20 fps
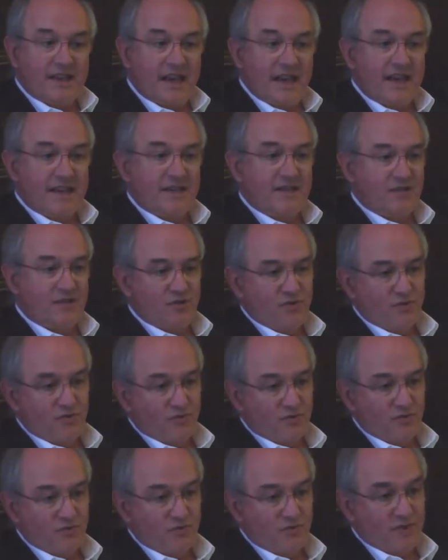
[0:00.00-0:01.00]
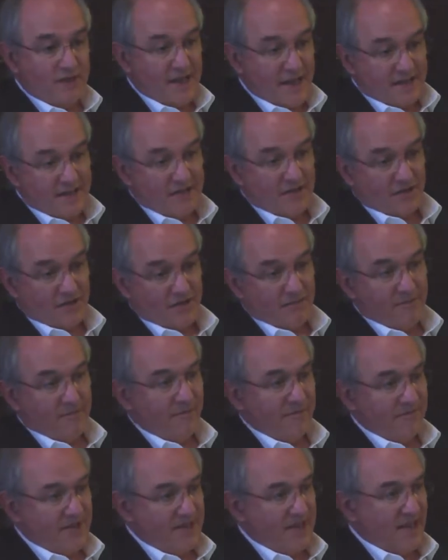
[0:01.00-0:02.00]
case to test some
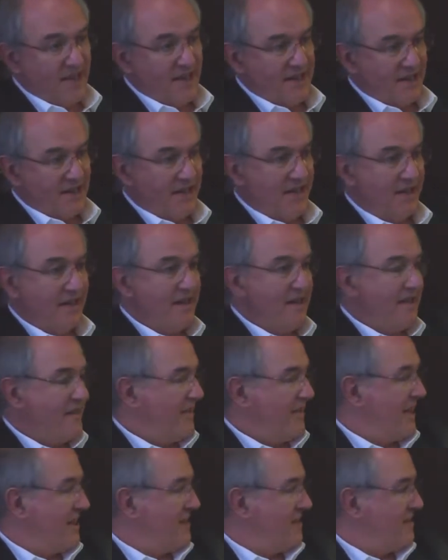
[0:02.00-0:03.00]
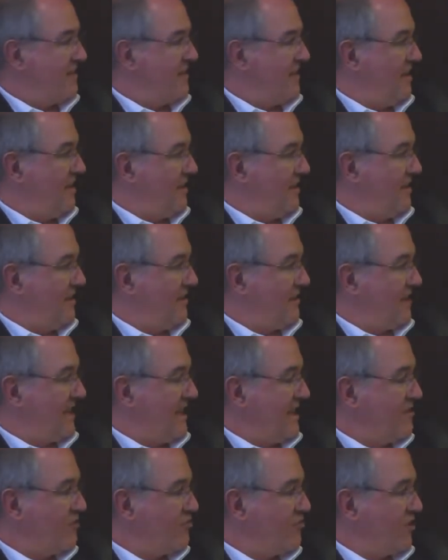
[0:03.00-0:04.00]
of the idea that
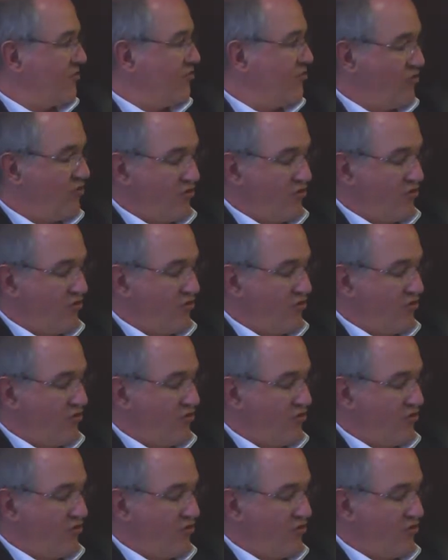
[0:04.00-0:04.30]
can structure